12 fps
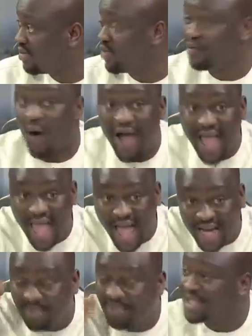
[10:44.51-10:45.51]
before
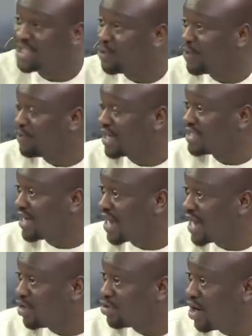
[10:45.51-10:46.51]
any meeting with President
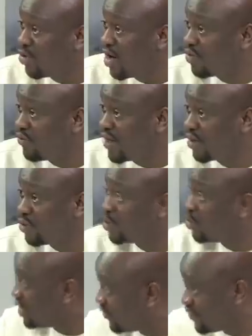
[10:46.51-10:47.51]
Nana Addo Dankwa Akufo-Addo.
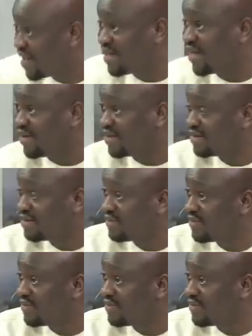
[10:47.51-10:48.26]
You defended it.